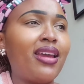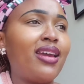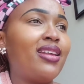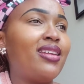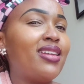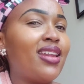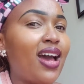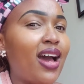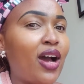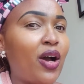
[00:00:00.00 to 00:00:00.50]

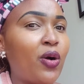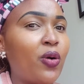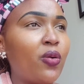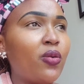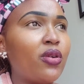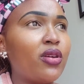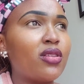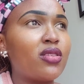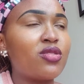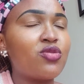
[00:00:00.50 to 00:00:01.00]
and
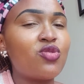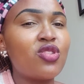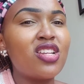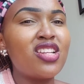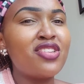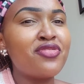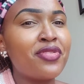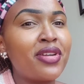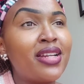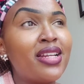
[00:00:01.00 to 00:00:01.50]
now it's
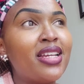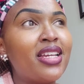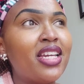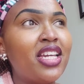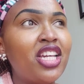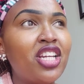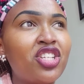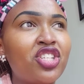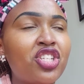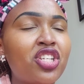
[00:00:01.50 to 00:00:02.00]
really, really
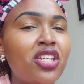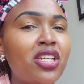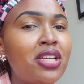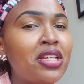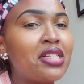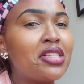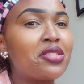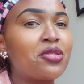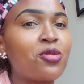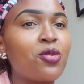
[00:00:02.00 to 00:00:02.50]

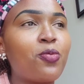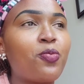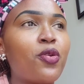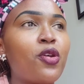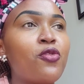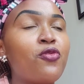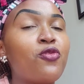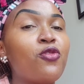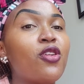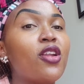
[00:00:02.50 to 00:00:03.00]
itchy. It's so
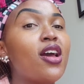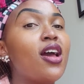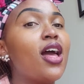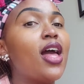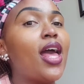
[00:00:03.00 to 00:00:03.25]
painful.